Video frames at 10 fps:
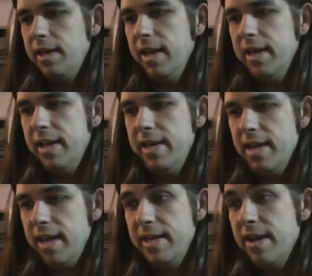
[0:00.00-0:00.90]
and
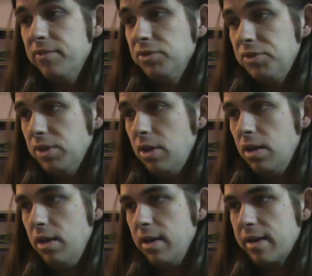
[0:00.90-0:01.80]
I never
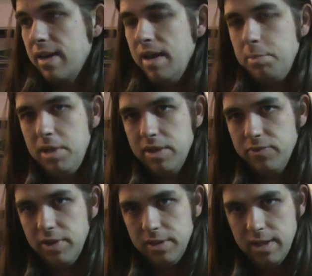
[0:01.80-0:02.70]
saw a copy in
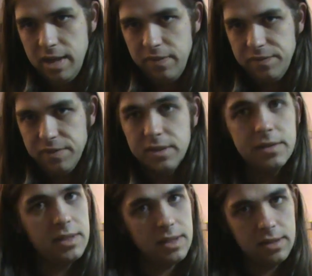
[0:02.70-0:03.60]
real life
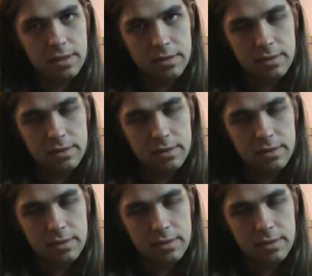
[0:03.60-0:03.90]
until